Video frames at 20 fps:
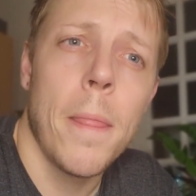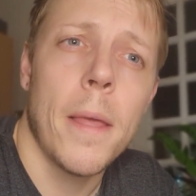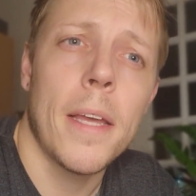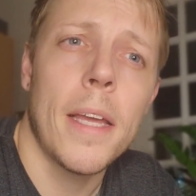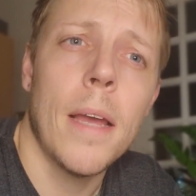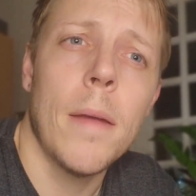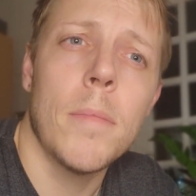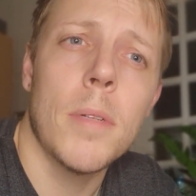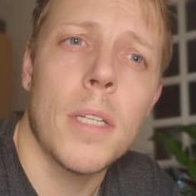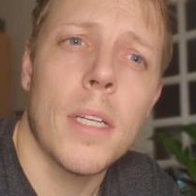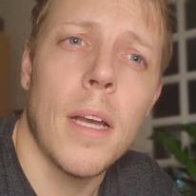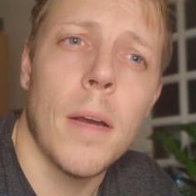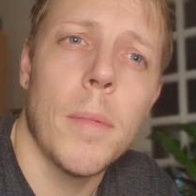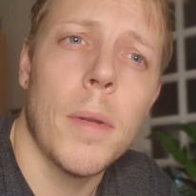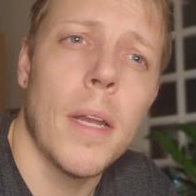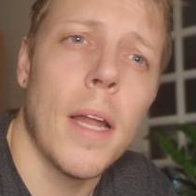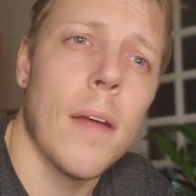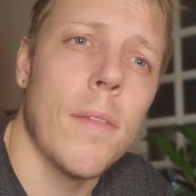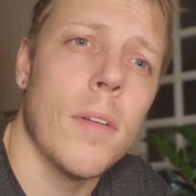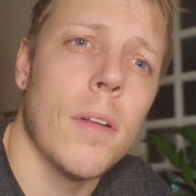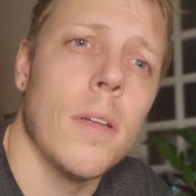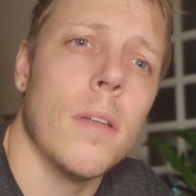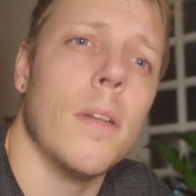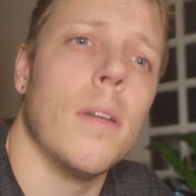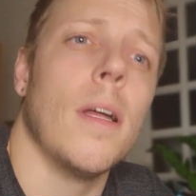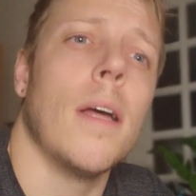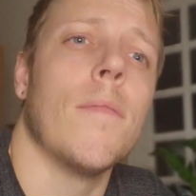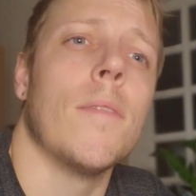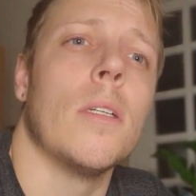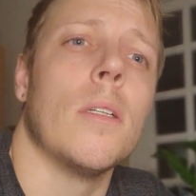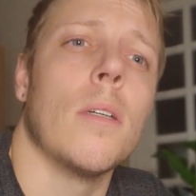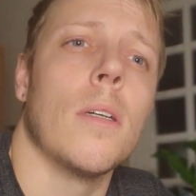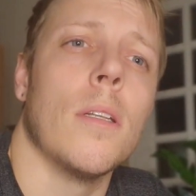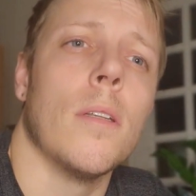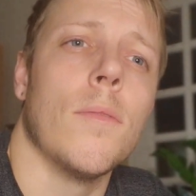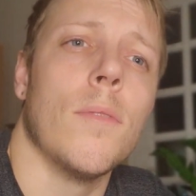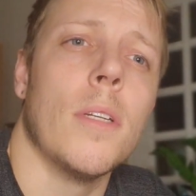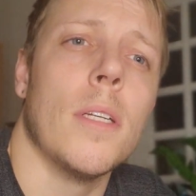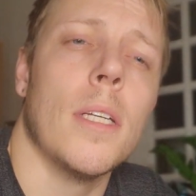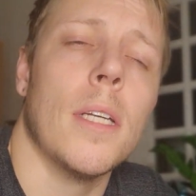Get them to come and have a have a look at
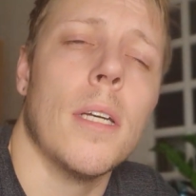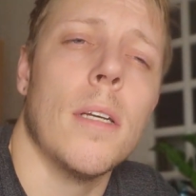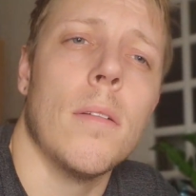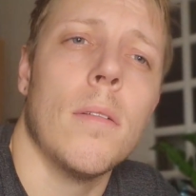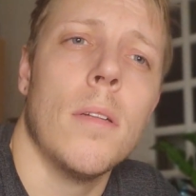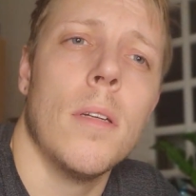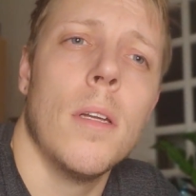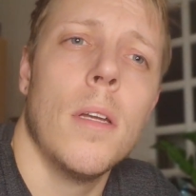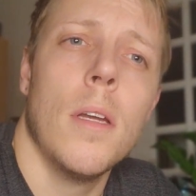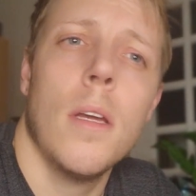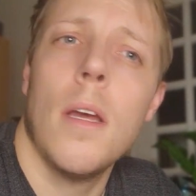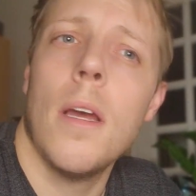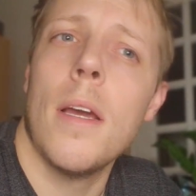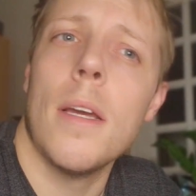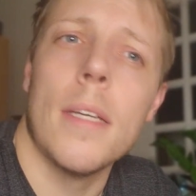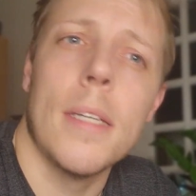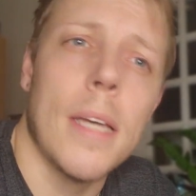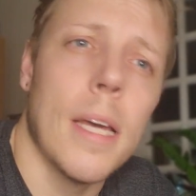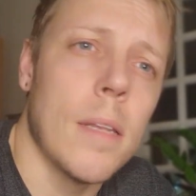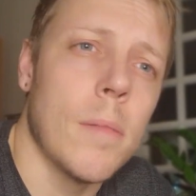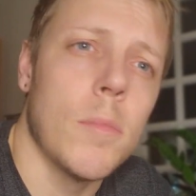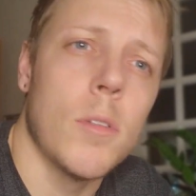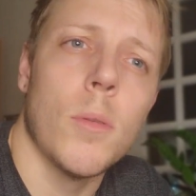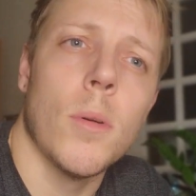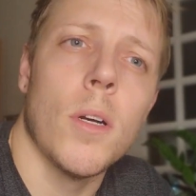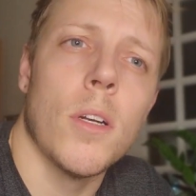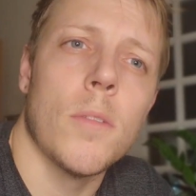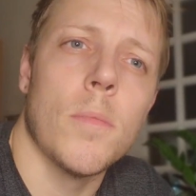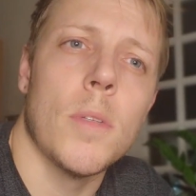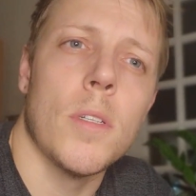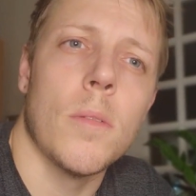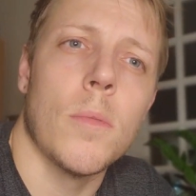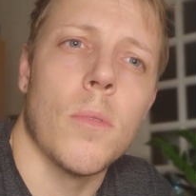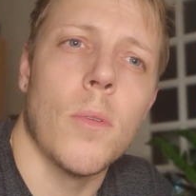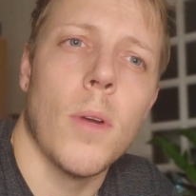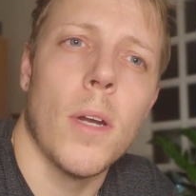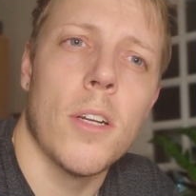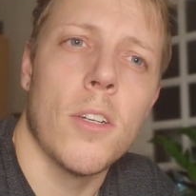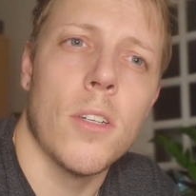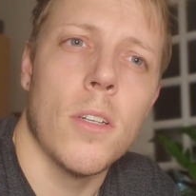the video. Get them to ask me some
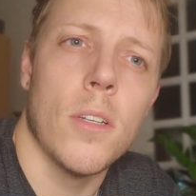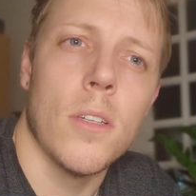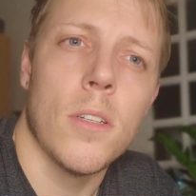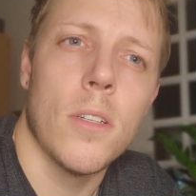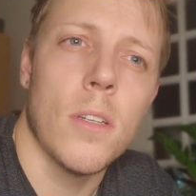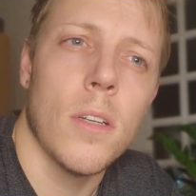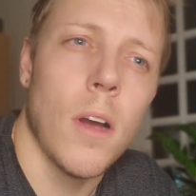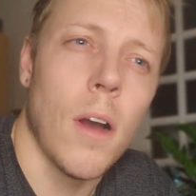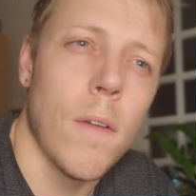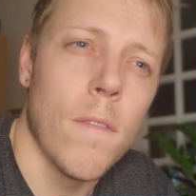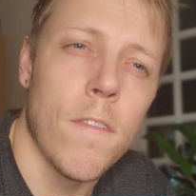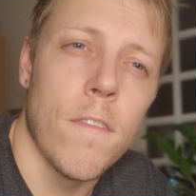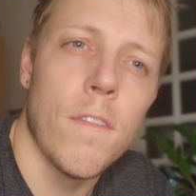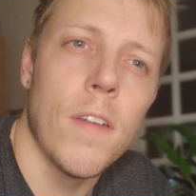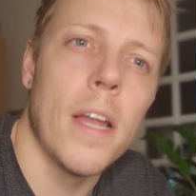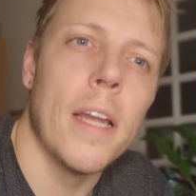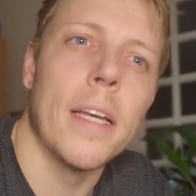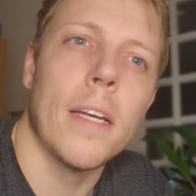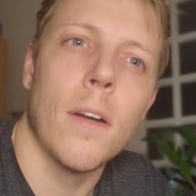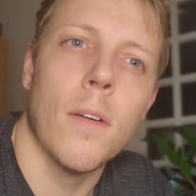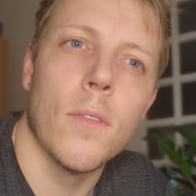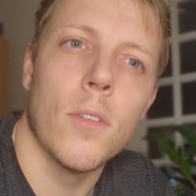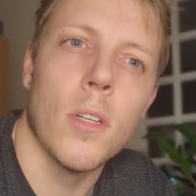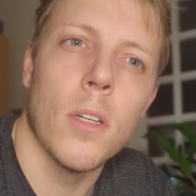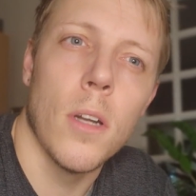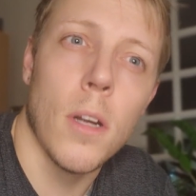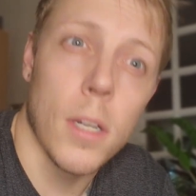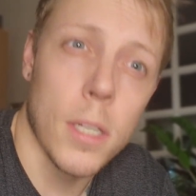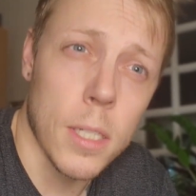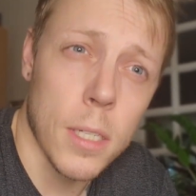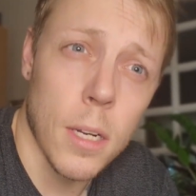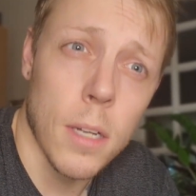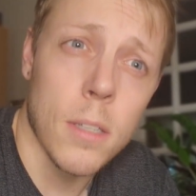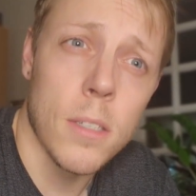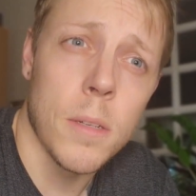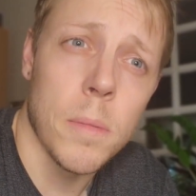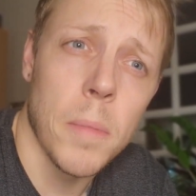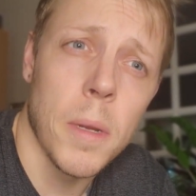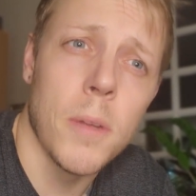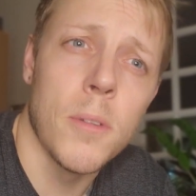questions. I'm fairly confident I can
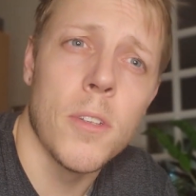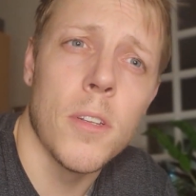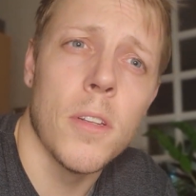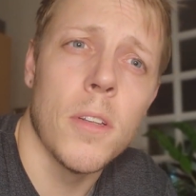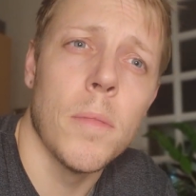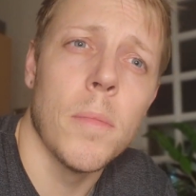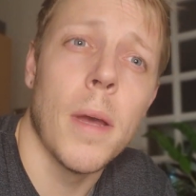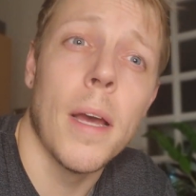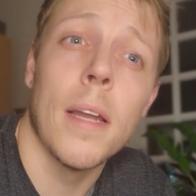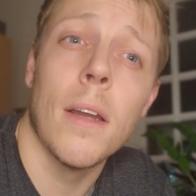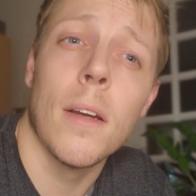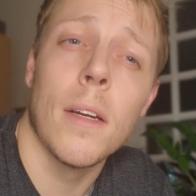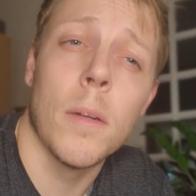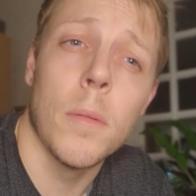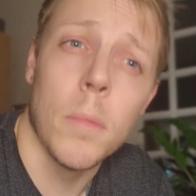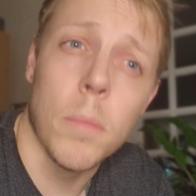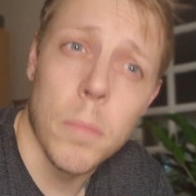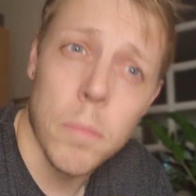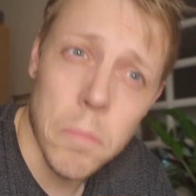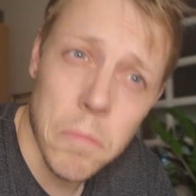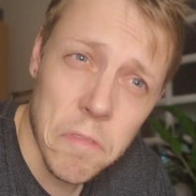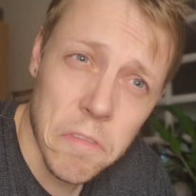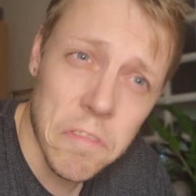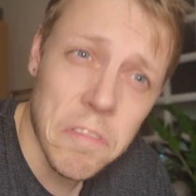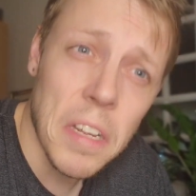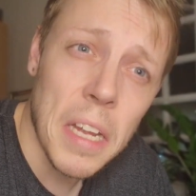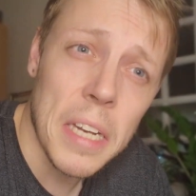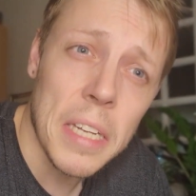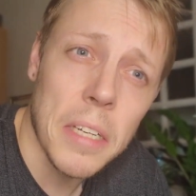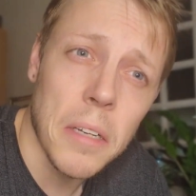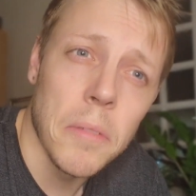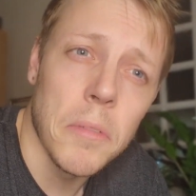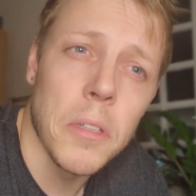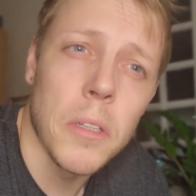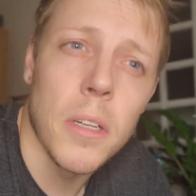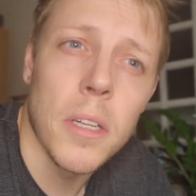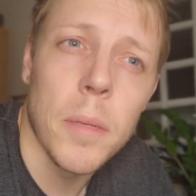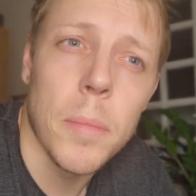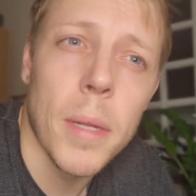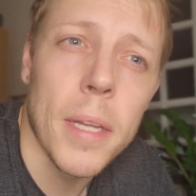answer most of them, and I can fairly
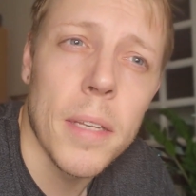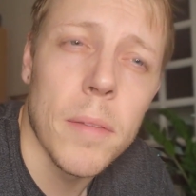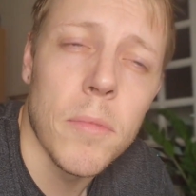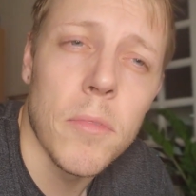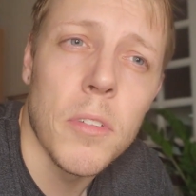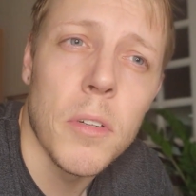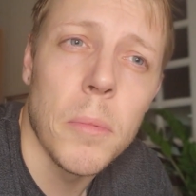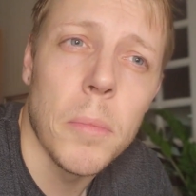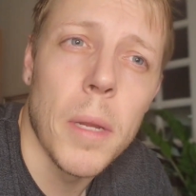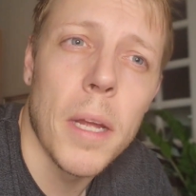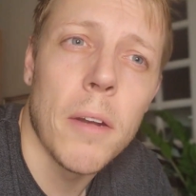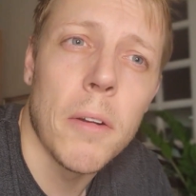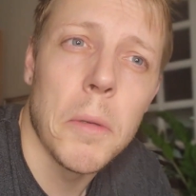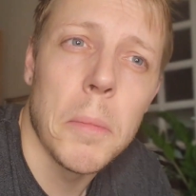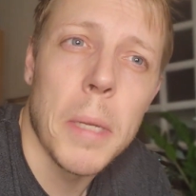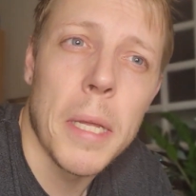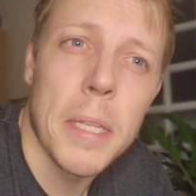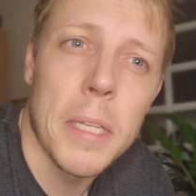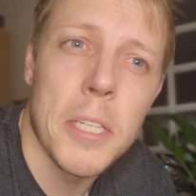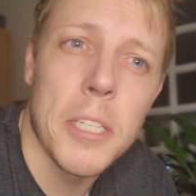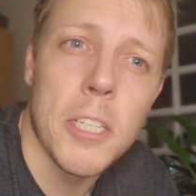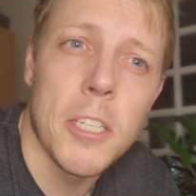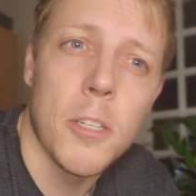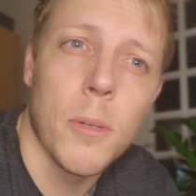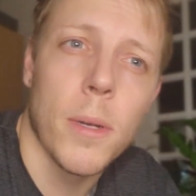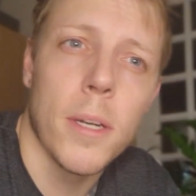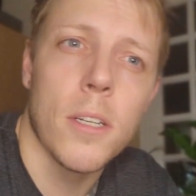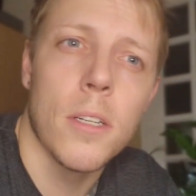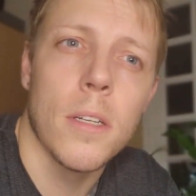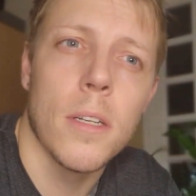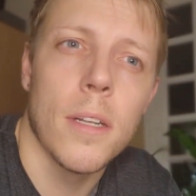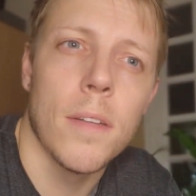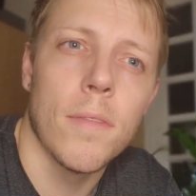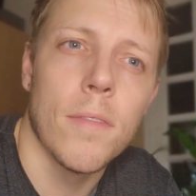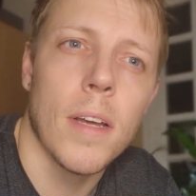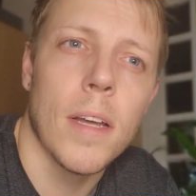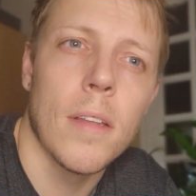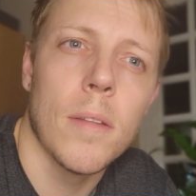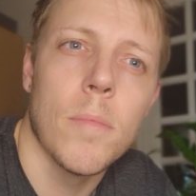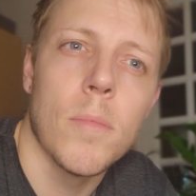confident I can make them feel better about the situation they
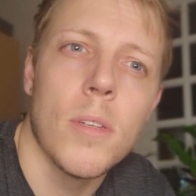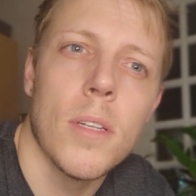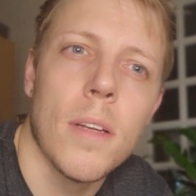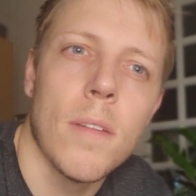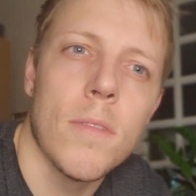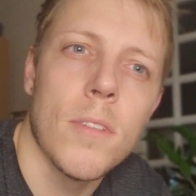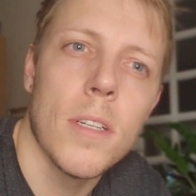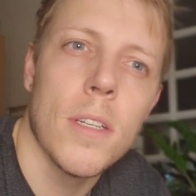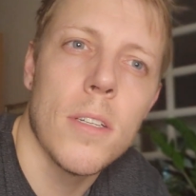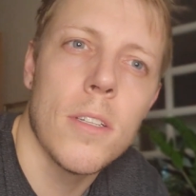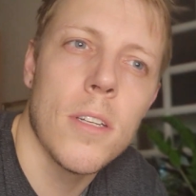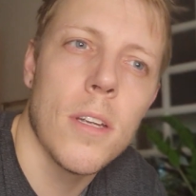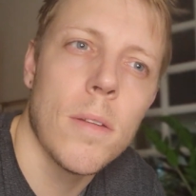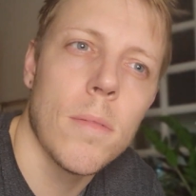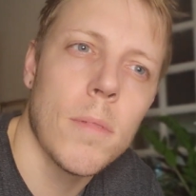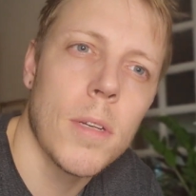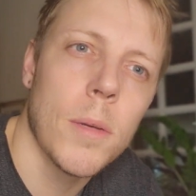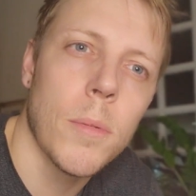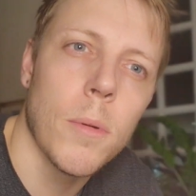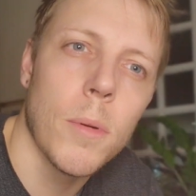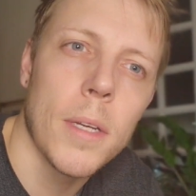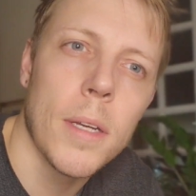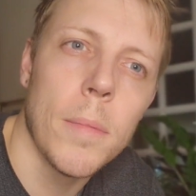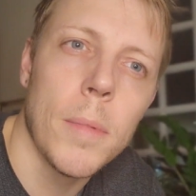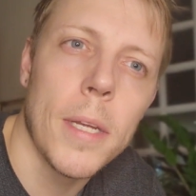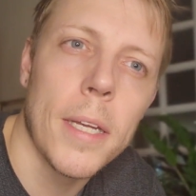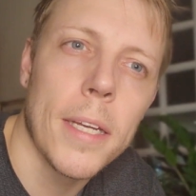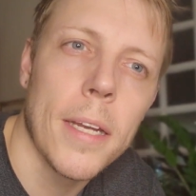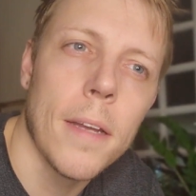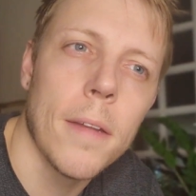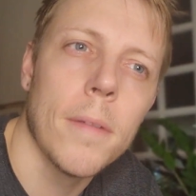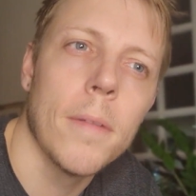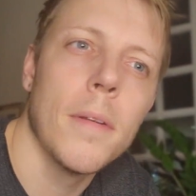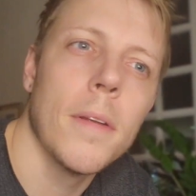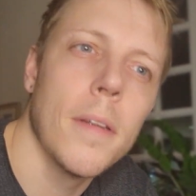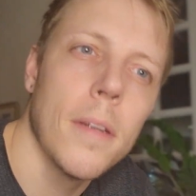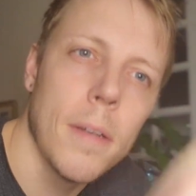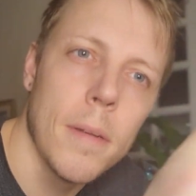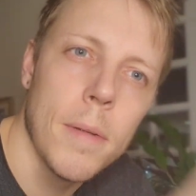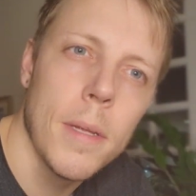found themselves in. So come on, give me a go.
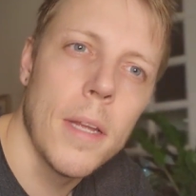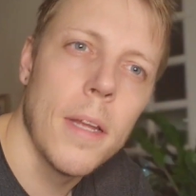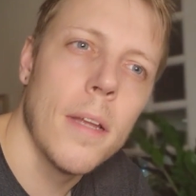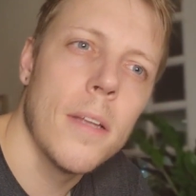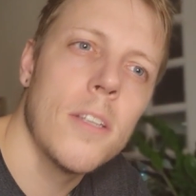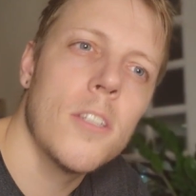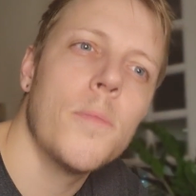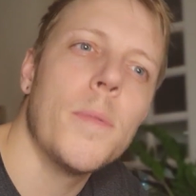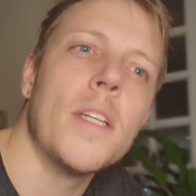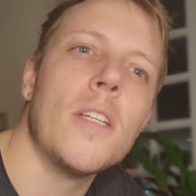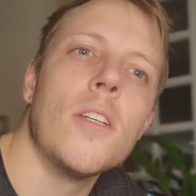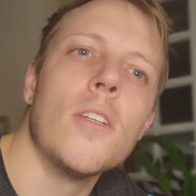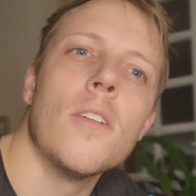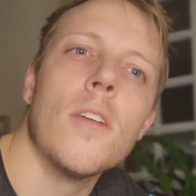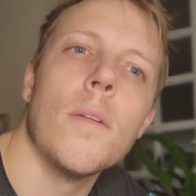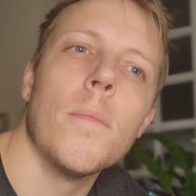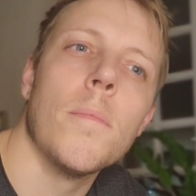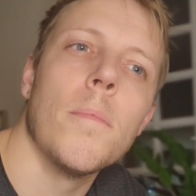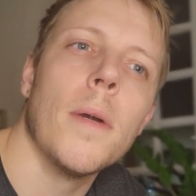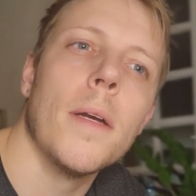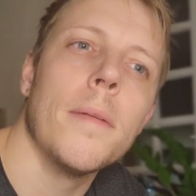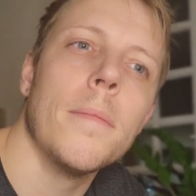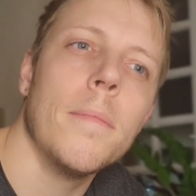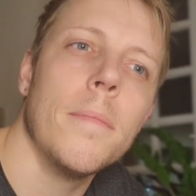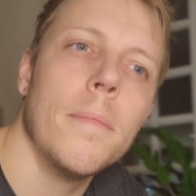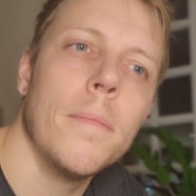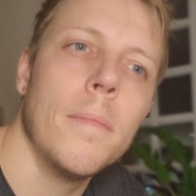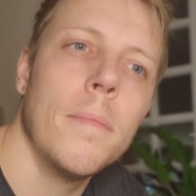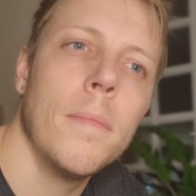Speak to you soon. Bye.